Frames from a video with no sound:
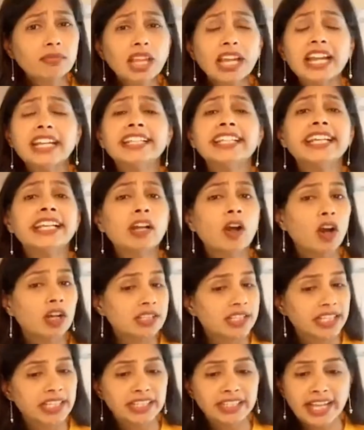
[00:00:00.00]
And they
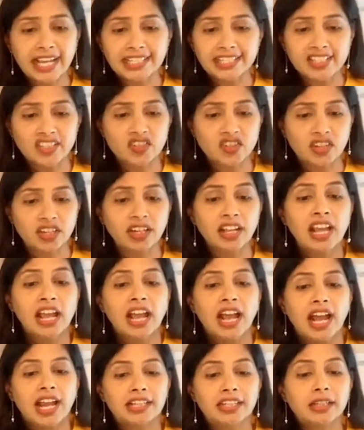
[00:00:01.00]
cause indigestion,
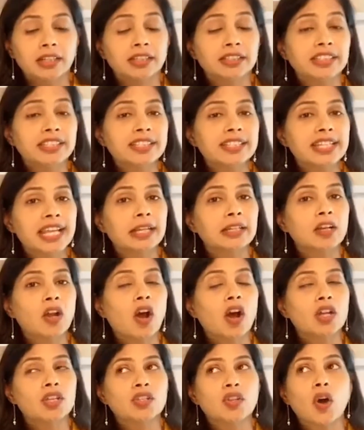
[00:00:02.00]
and this can
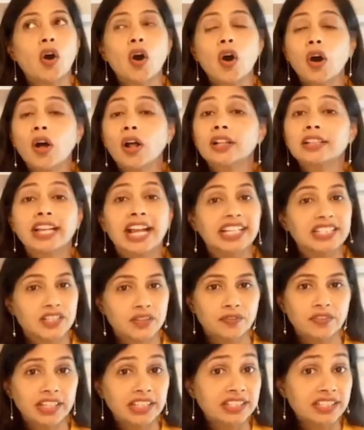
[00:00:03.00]
cause all kinds
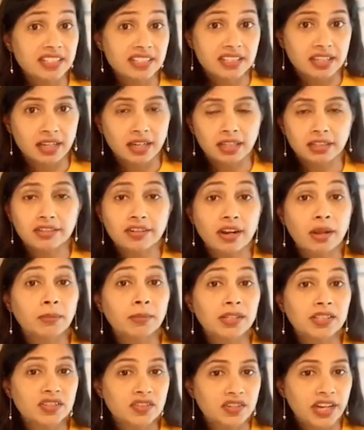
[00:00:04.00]
of intestinal
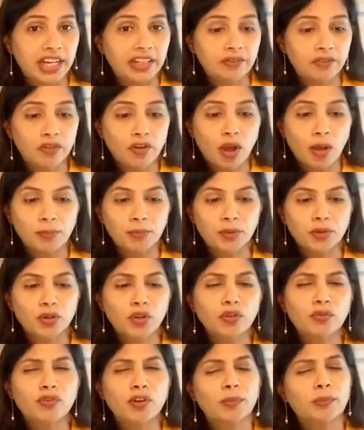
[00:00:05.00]
troubles, right from
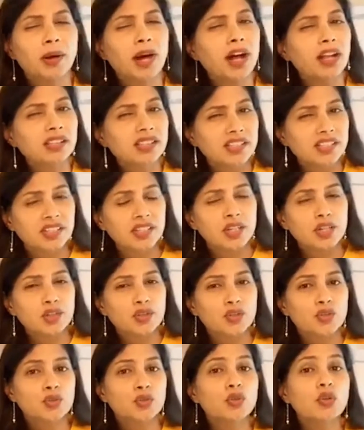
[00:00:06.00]

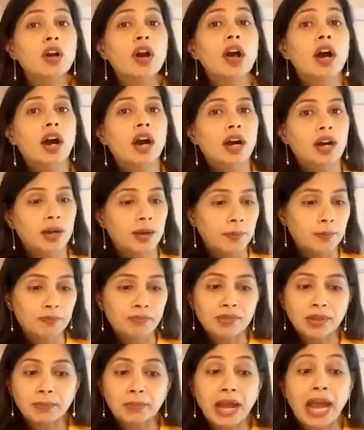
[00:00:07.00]
ulcers to
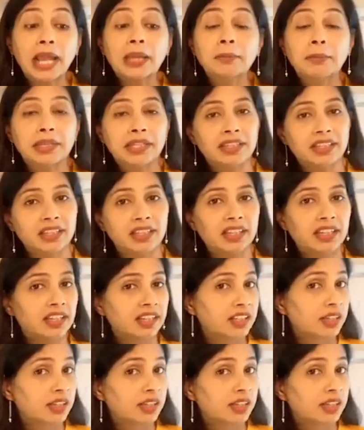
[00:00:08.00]
IBD,